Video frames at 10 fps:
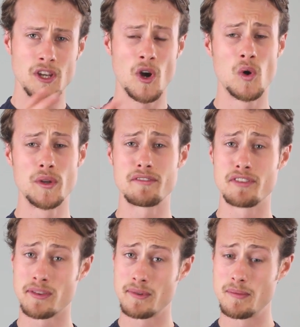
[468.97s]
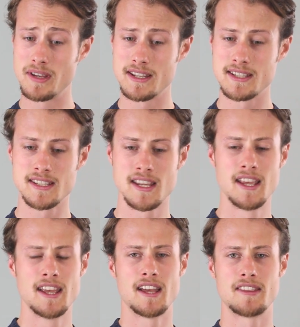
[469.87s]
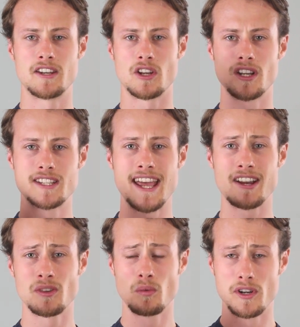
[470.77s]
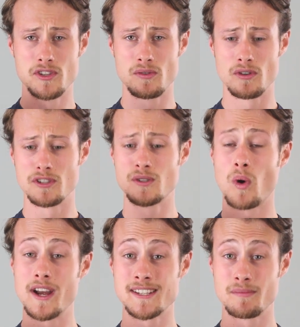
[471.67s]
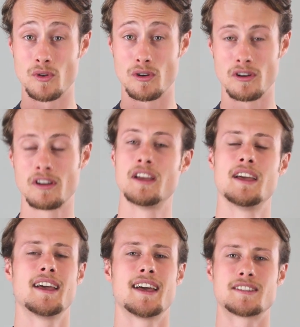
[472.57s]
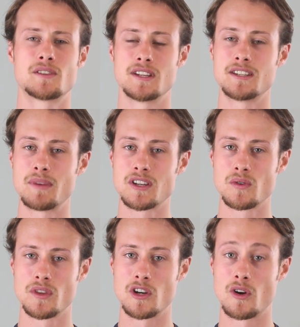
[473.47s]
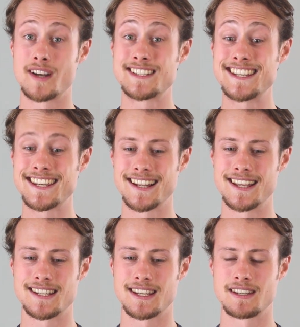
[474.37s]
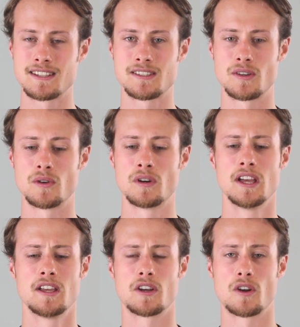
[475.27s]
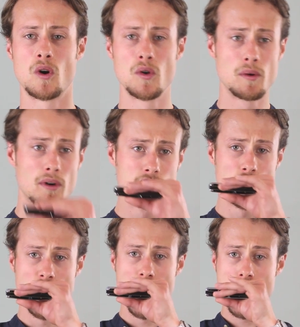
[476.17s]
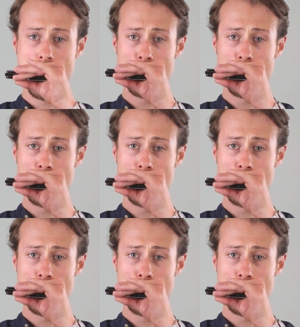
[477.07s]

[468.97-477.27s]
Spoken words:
You hold it for 3 beats, and then you're gonna attack the 1-draw twice more. So you need to make sure that you're articulating it. So you're gonna hold the 1-draw.